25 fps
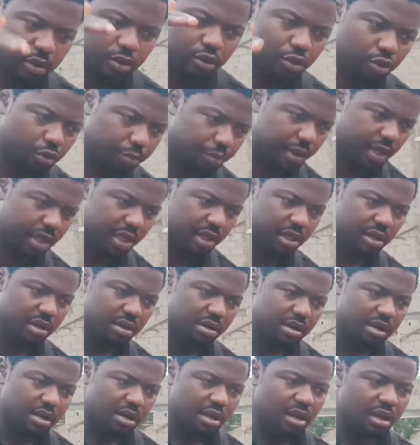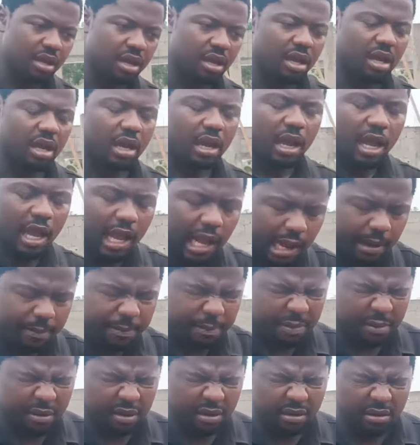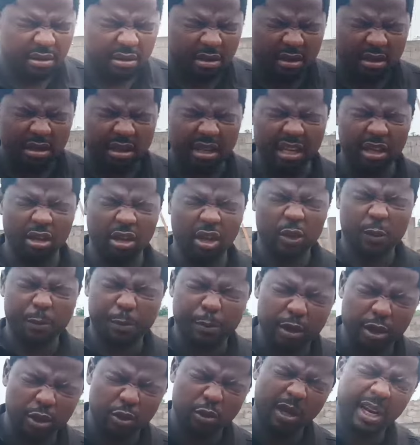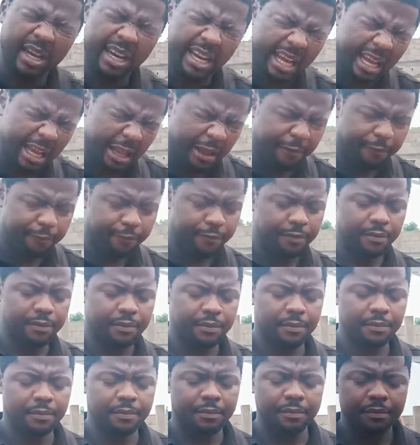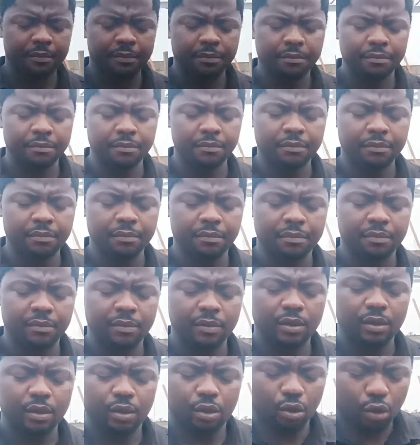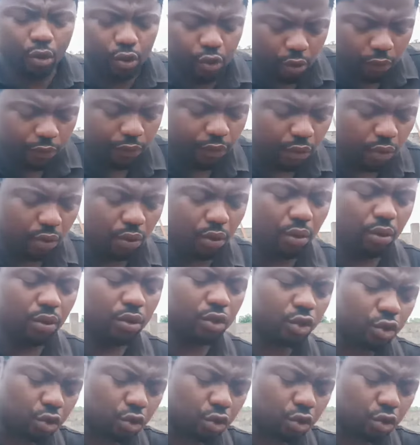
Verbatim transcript: wants you to be. Help in your spiritual life. Amen. Amen. Those of you